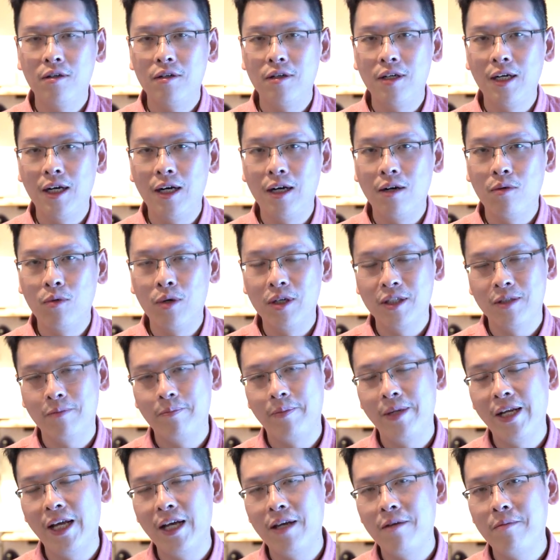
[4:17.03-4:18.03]
was
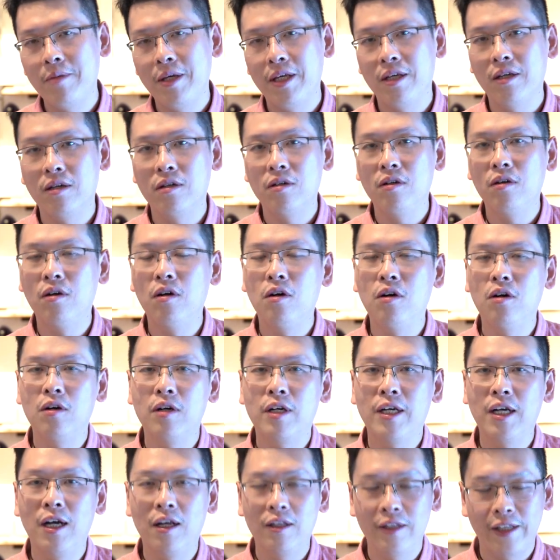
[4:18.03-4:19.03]
blaming
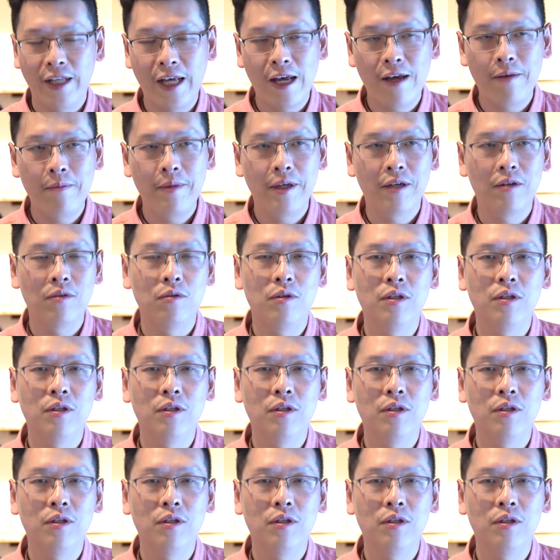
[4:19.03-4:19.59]
or condemning